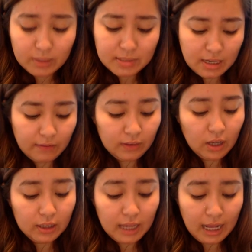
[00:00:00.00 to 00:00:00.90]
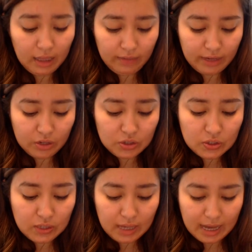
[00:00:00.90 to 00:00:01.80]
but he pulled himself along the
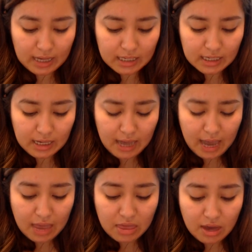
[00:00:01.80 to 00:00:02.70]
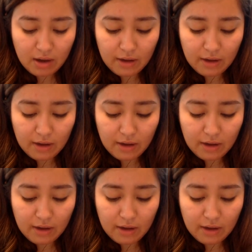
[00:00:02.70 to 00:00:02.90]
elevators to the end,